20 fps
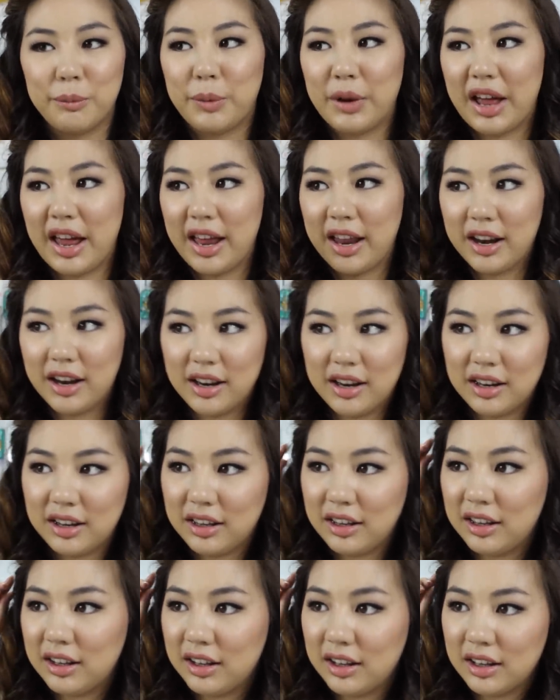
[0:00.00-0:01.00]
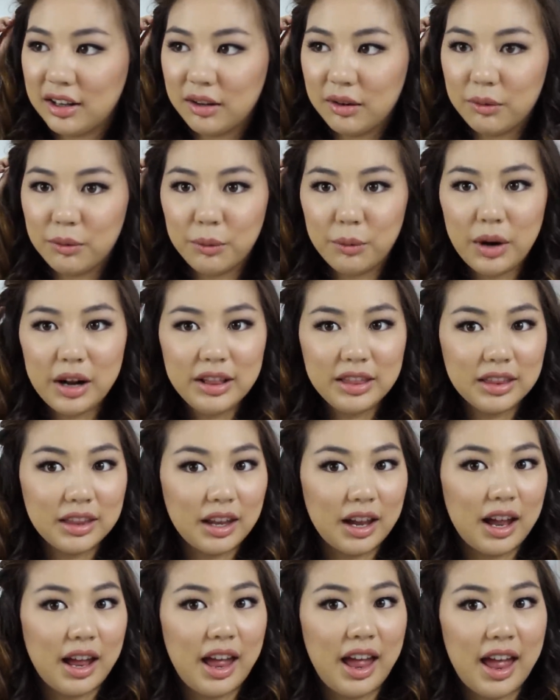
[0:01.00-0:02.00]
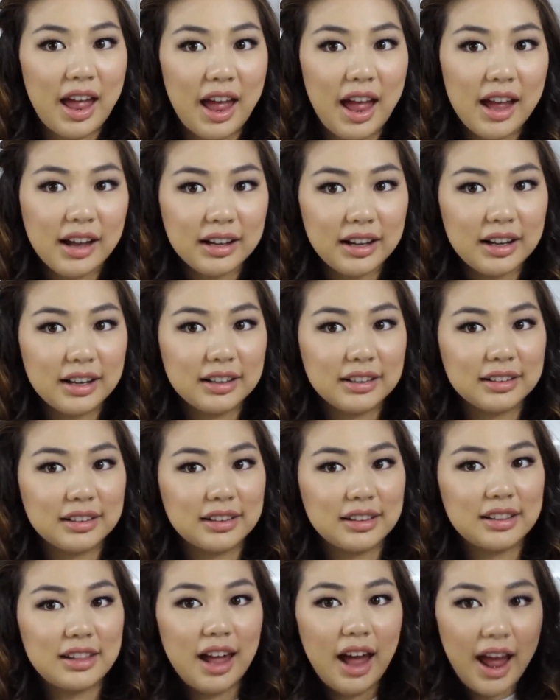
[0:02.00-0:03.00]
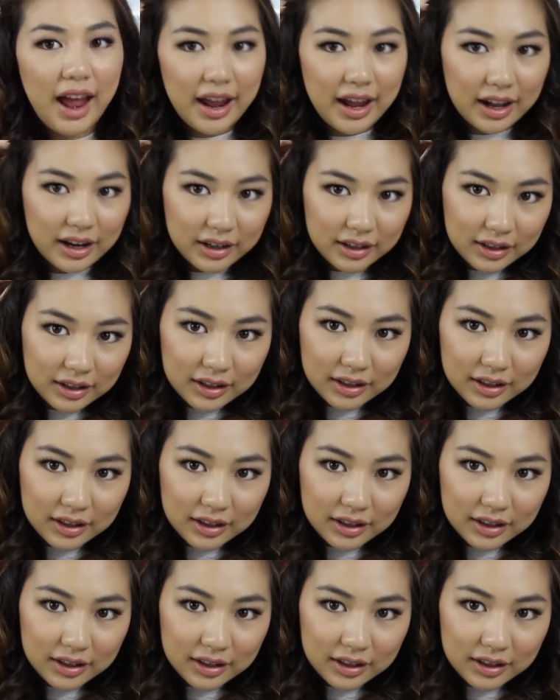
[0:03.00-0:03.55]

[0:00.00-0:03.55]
but what the heck is that?